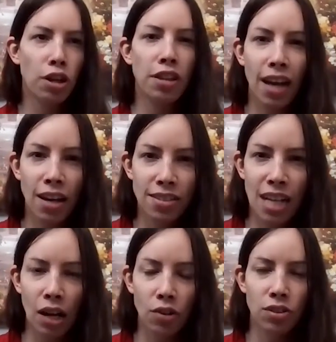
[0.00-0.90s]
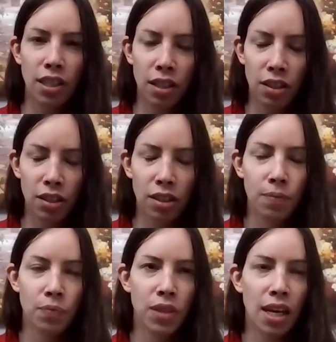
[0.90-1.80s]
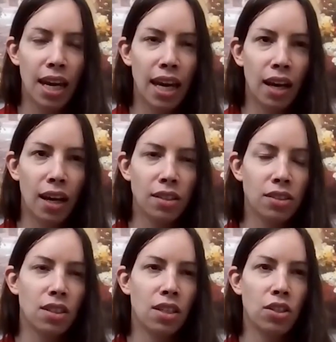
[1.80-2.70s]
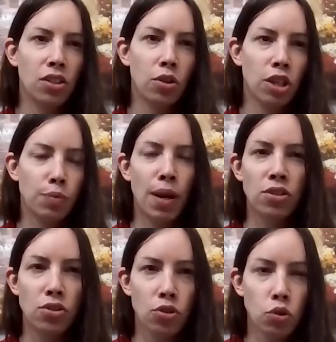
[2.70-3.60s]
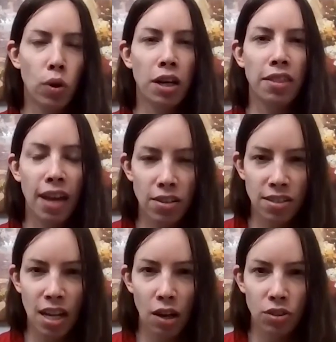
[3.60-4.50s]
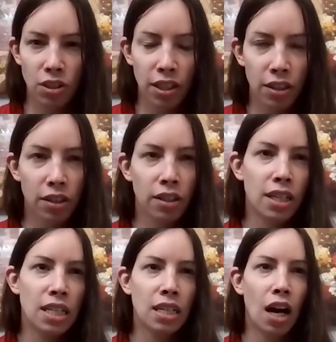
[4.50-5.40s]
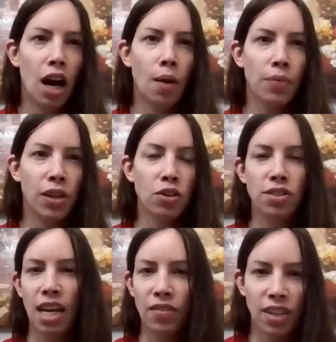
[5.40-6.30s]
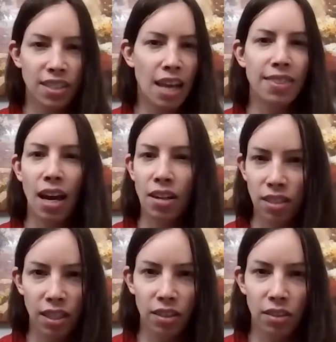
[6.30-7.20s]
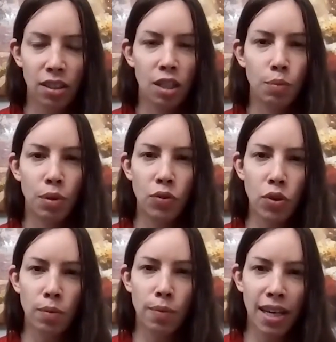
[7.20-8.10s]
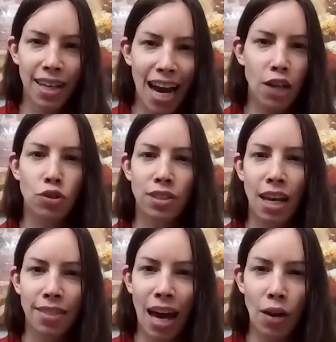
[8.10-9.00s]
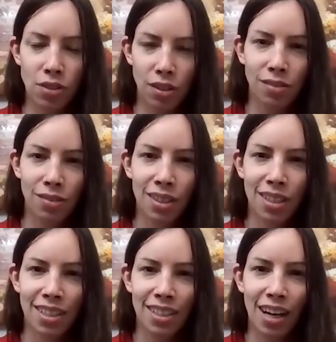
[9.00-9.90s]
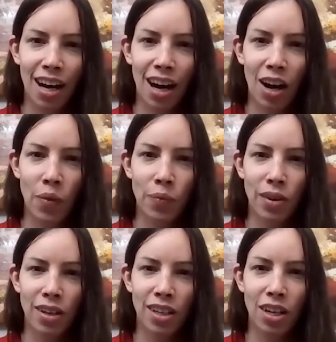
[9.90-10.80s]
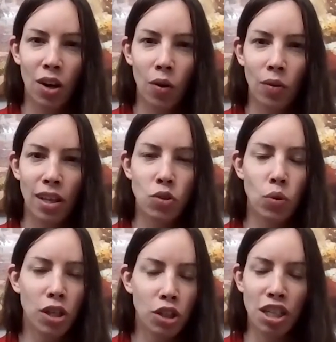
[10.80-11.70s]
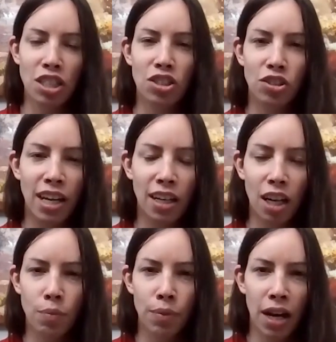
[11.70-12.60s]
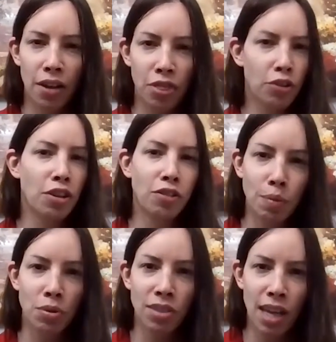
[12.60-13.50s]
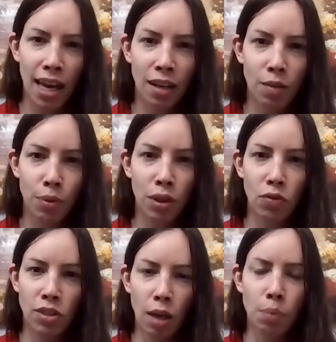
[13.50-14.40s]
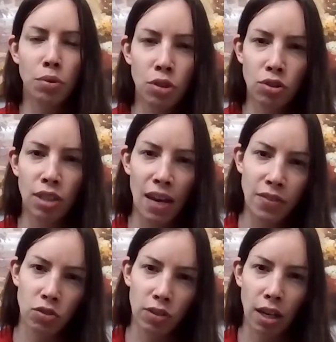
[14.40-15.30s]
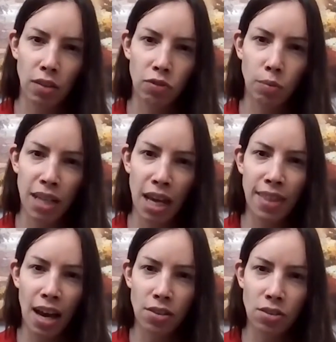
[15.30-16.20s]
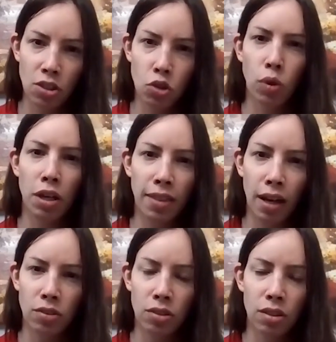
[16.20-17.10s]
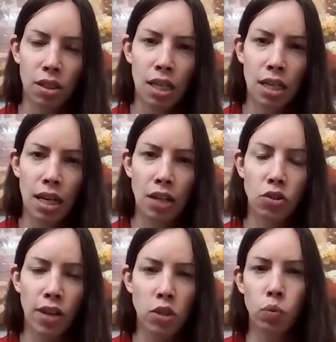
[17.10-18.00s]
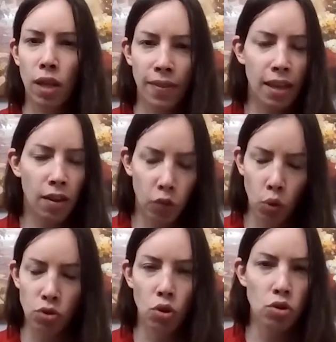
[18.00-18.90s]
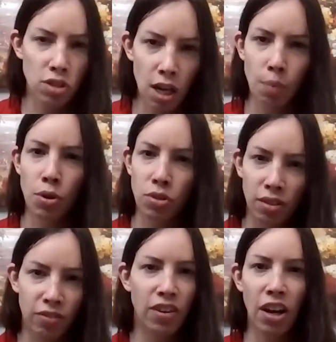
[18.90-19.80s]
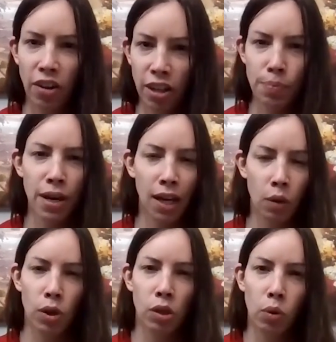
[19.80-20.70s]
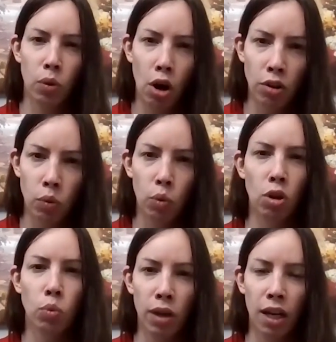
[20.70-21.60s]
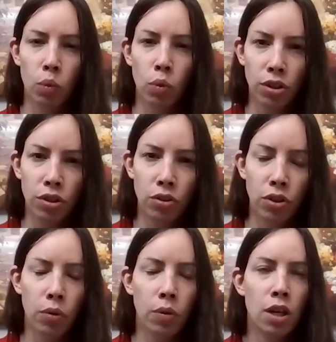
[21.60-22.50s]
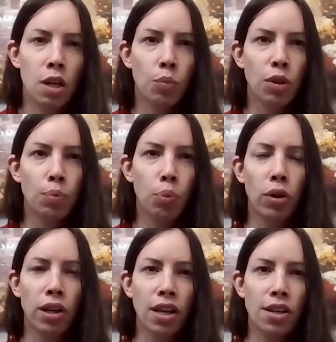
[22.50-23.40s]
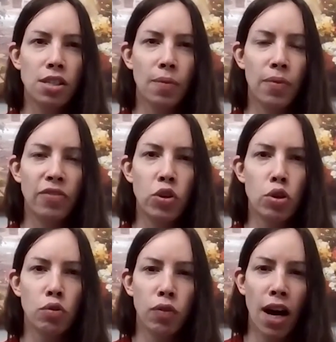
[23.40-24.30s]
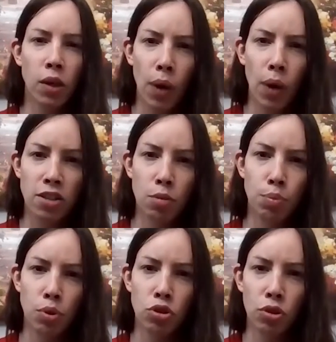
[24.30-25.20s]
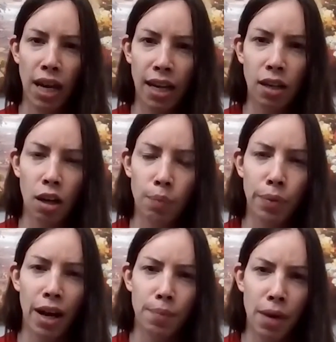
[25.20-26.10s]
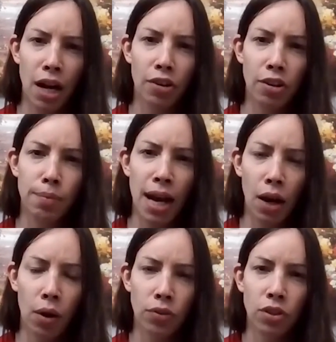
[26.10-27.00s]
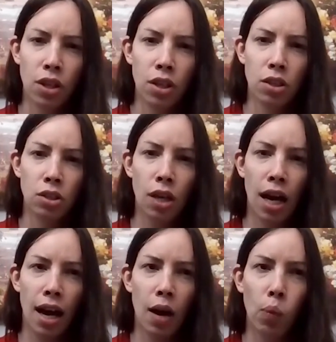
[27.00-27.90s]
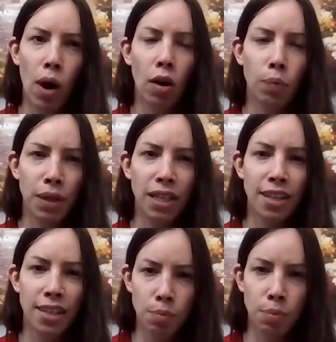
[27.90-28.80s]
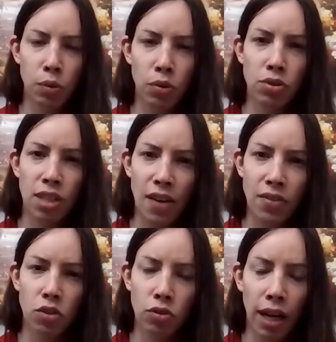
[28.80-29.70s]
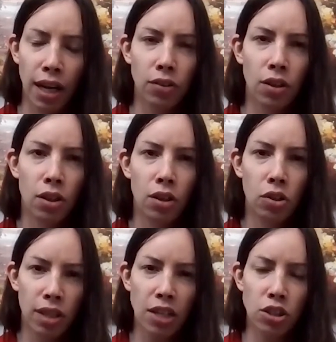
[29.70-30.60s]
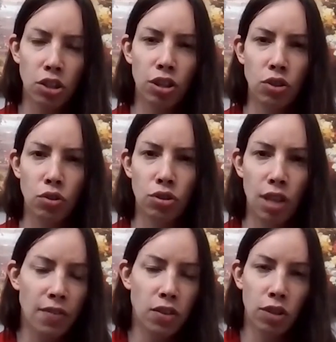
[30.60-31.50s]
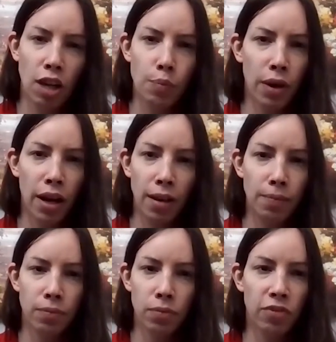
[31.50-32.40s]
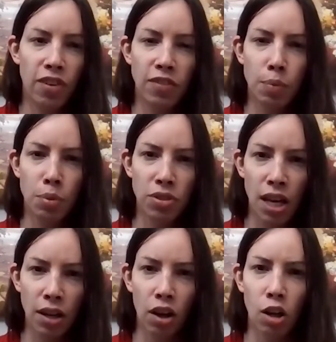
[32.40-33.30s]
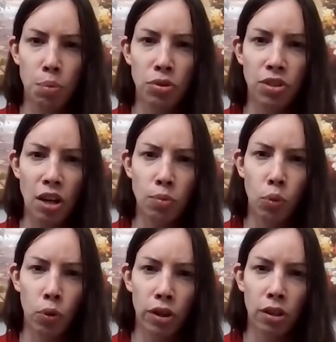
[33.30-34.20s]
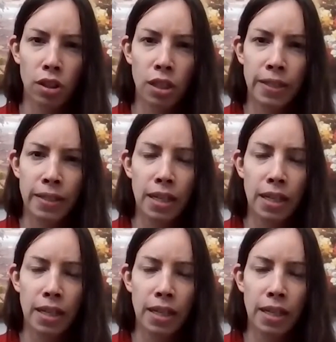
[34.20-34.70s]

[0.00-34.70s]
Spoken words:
$30,000 a year and your expenses are $20,000 a year, then you're saving $10,000 a year. But if you can make an extra $10,000, you know, it's only increased your income by 33%, but you've doubled your savings rate from $10,000 to $20,000. And so that's, and of course, those numbers can vary depending on where you are in the world, what kind of work you do. But the point is, if you can find ways to boost your income by a moderate amount while being disciplined with your savings rate, you can actually increase your savings rate by 50%, 100% or more.